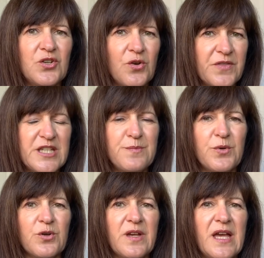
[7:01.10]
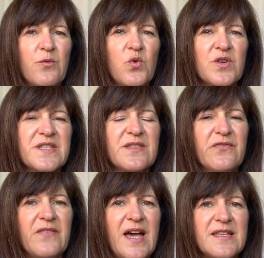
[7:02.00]
got this book was the
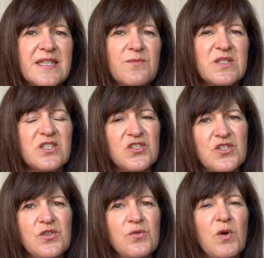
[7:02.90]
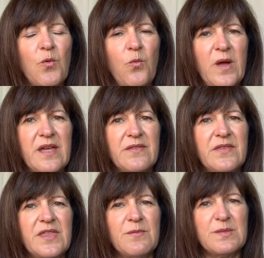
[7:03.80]
fact it was to do
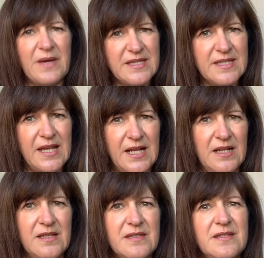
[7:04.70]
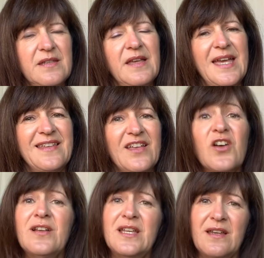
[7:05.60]
with, it was based in England in
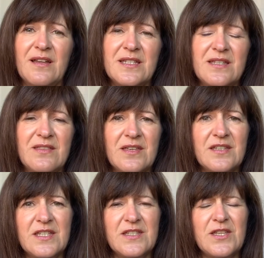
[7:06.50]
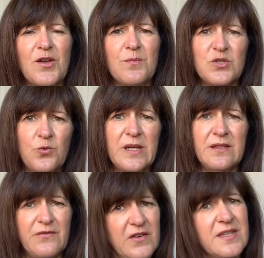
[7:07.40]
early 1930s, so between
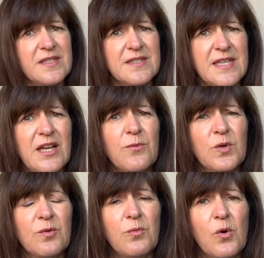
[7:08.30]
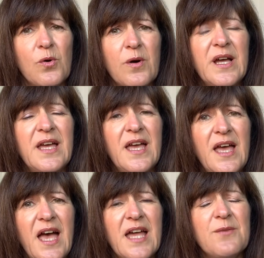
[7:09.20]
the First and Second World War,
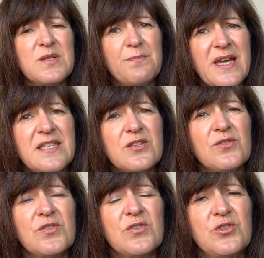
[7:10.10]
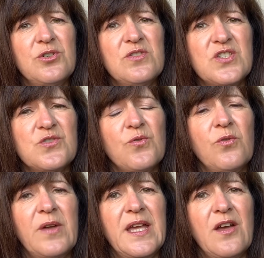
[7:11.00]
and it was based on the true
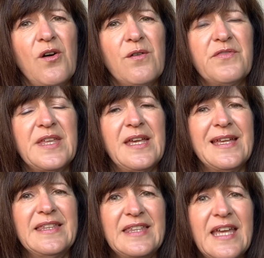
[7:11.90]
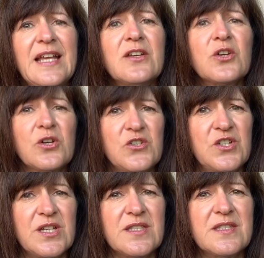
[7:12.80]
story of the Kneeler
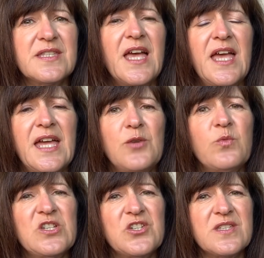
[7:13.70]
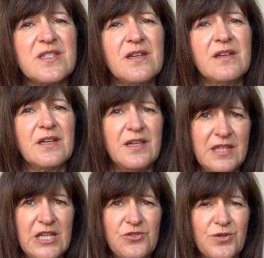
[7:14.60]
cushions in Winchester
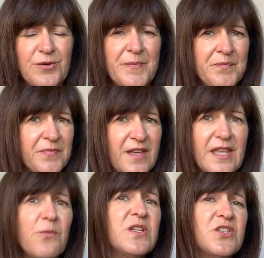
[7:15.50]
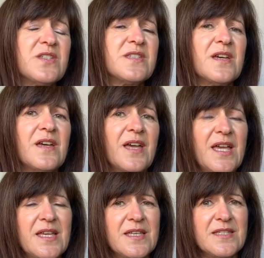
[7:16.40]
Cathedral. Now, Winchester
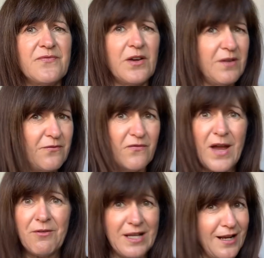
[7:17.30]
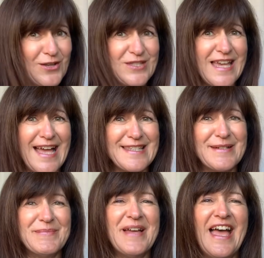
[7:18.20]
is very, very close to
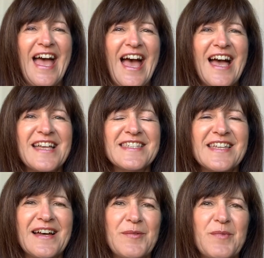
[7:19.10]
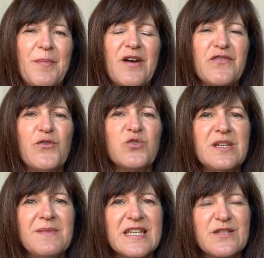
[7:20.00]
Adam and um, about
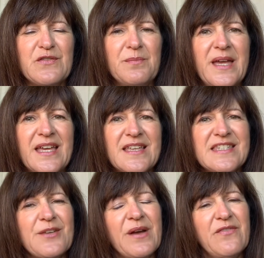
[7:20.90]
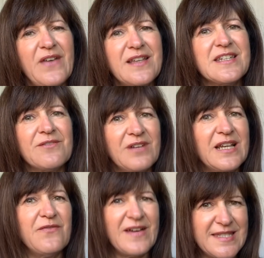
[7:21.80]
40 minutes from me, so I found it
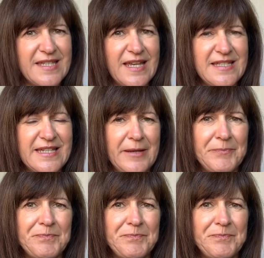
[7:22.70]
really fascinating.